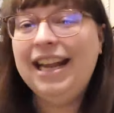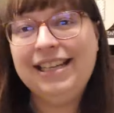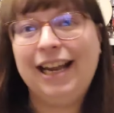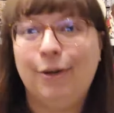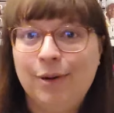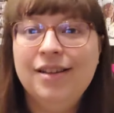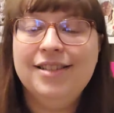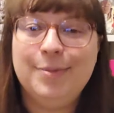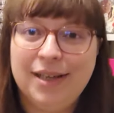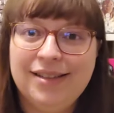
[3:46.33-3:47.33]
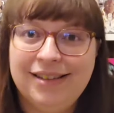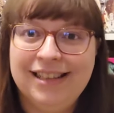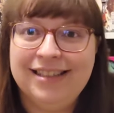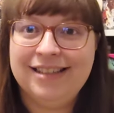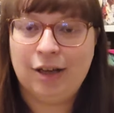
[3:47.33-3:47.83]
Now, some other
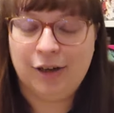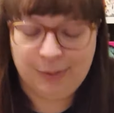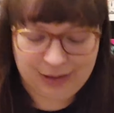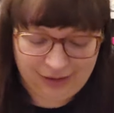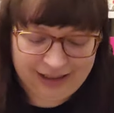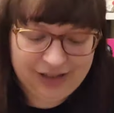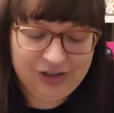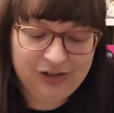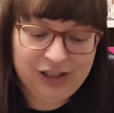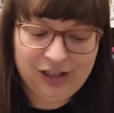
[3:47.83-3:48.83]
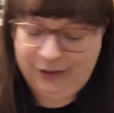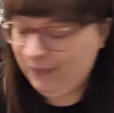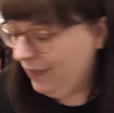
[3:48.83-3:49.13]
things that I would like to do.